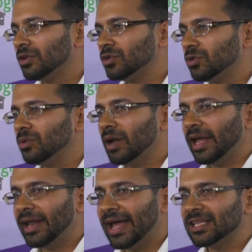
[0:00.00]
to
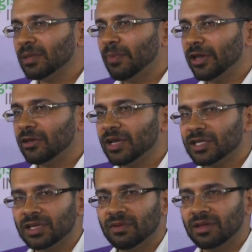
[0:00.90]
enhance the
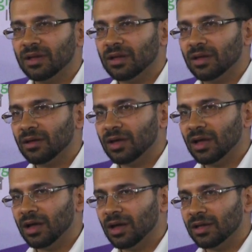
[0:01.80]
penetration of the
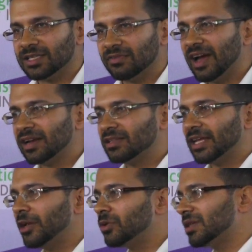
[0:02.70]
surfactants
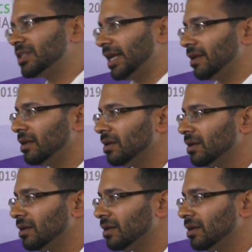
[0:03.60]
into the stain,